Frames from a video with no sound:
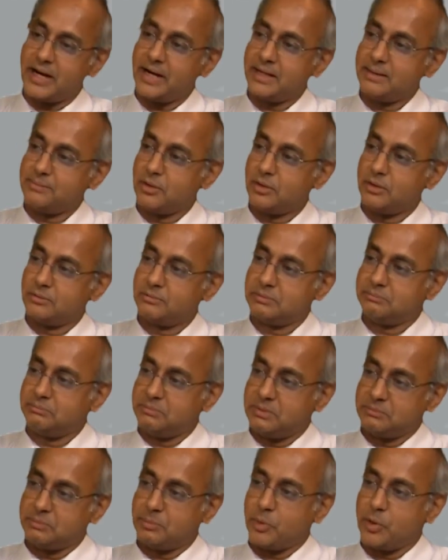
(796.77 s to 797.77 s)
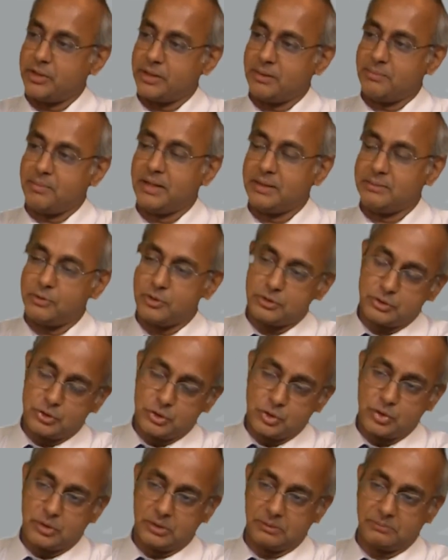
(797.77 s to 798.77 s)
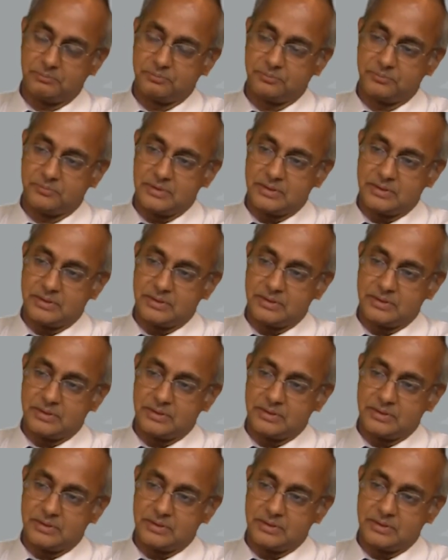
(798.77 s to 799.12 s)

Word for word: had about the point I made about Google